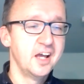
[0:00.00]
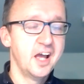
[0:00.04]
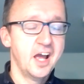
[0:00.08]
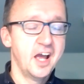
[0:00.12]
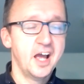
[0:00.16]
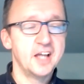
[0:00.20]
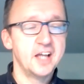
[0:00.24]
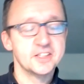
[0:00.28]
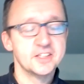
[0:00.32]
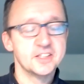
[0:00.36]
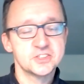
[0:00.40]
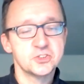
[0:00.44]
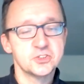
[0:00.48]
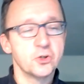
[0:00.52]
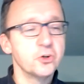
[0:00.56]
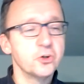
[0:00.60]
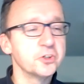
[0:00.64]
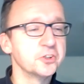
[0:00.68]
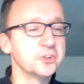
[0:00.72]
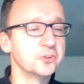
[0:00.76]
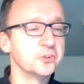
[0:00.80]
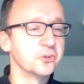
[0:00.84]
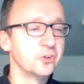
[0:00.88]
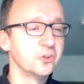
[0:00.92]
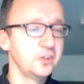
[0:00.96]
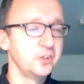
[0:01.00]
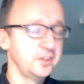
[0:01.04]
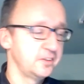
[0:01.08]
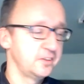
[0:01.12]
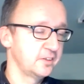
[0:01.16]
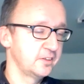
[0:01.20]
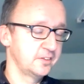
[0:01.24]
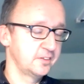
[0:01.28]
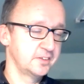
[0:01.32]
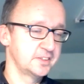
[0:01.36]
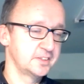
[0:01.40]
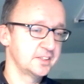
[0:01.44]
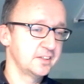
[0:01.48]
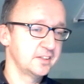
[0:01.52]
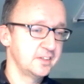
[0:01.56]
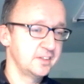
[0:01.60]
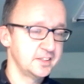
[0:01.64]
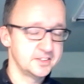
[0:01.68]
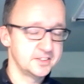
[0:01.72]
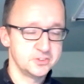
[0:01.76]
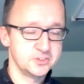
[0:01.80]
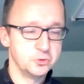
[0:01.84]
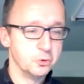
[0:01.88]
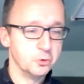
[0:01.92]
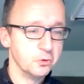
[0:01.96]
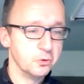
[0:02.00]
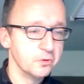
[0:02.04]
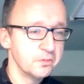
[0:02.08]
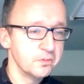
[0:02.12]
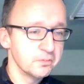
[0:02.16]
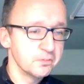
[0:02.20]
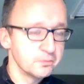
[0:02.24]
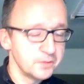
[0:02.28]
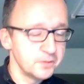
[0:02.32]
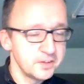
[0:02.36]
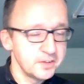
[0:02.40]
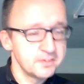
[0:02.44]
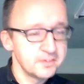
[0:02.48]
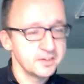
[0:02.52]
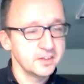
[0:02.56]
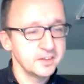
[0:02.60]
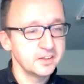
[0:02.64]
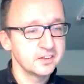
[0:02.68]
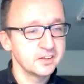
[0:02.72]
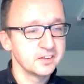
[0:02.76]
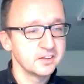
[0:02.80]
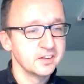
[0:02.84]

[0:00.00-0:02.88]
And starting early, then I said, is good, we think.